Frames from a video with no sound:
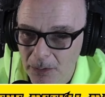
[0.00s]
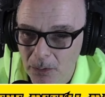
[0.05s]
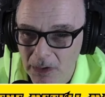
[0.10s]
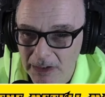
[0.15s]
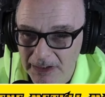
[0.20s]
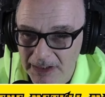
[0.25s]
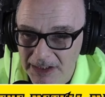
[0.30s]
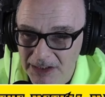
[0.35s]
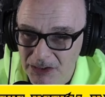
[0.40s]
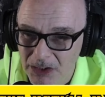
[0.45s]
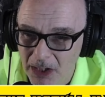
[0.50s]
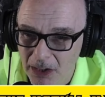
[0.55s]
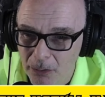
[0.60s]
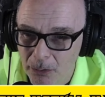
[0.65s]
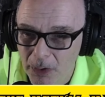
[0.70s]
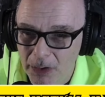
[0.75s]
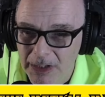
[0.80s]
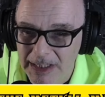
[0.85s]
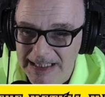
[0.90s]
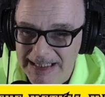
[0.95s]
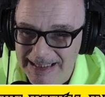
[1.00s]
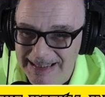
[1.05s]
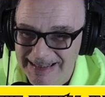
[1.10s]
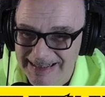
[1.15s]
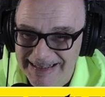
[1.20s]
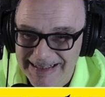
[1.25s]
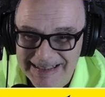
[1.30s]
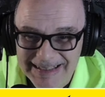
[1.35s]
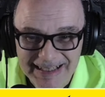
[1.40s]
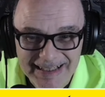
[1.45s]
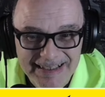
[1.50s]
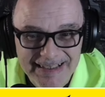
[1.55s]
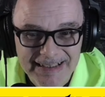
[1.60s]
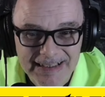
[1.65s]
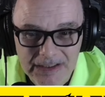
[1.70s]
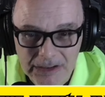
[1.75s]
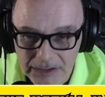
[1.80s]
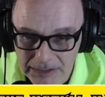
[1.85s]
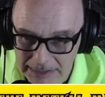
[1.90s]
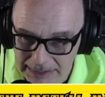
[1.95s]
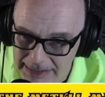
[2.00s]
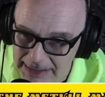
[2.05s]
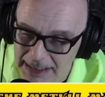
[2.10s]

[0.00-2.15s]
while the guitar work is dialed